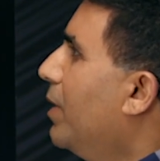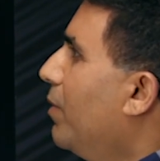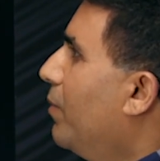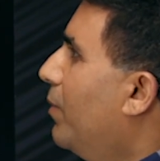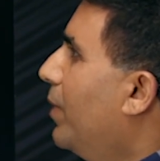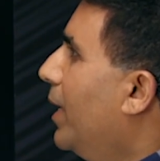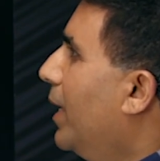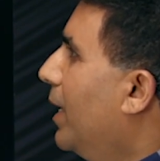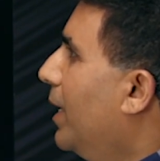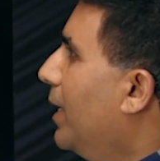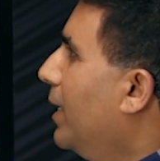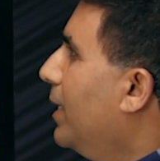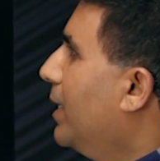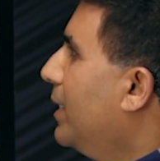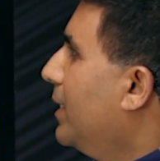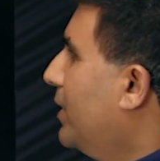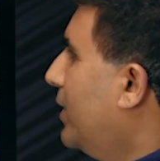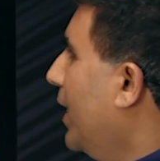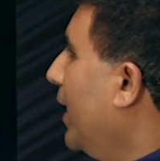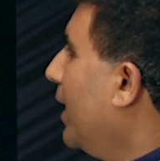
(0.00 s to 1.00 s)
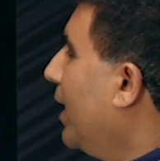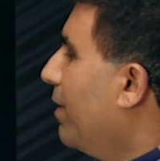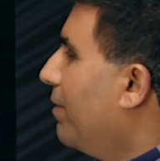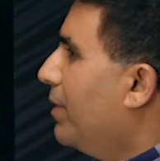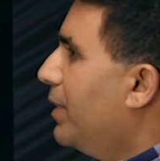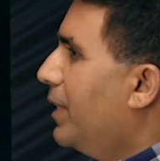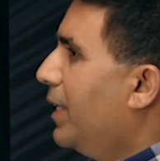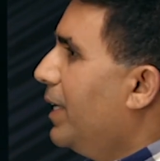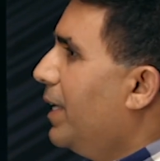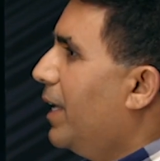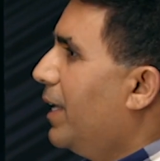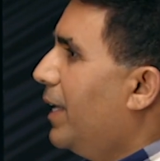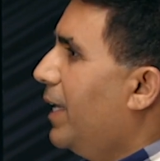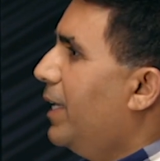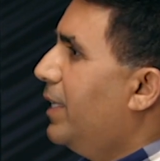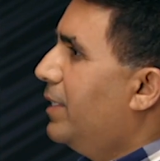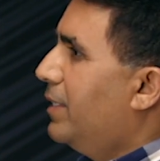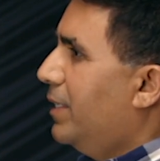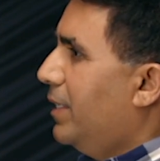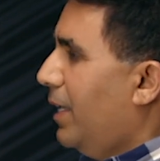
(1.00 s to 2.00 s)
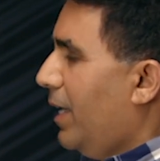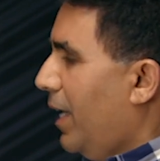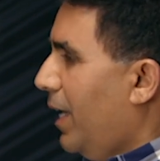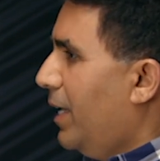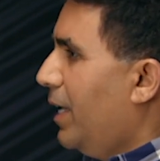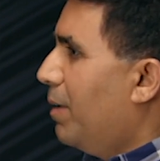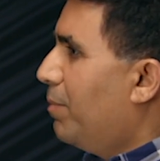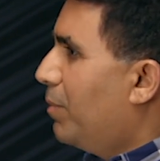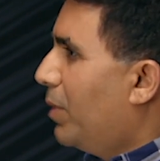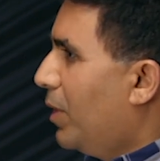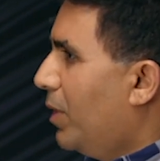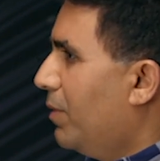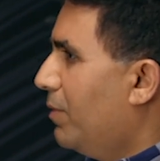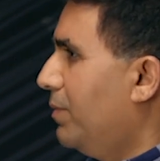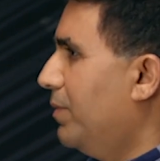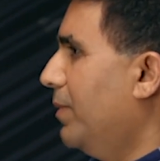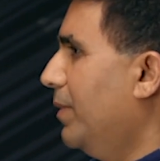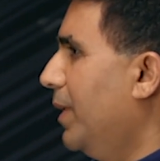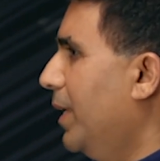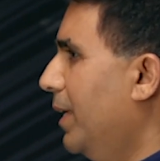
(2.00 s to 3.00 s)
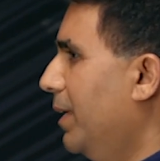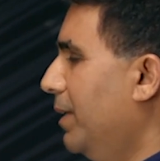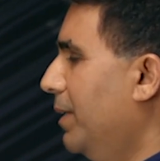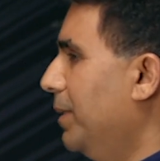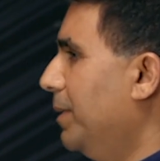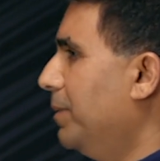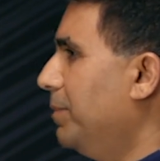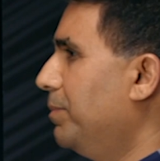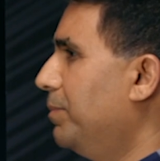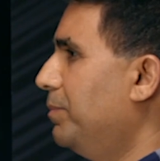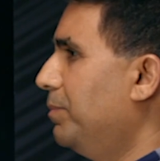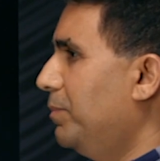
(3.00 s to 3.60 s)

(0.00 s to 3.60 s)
We'll check everything against a number of uh,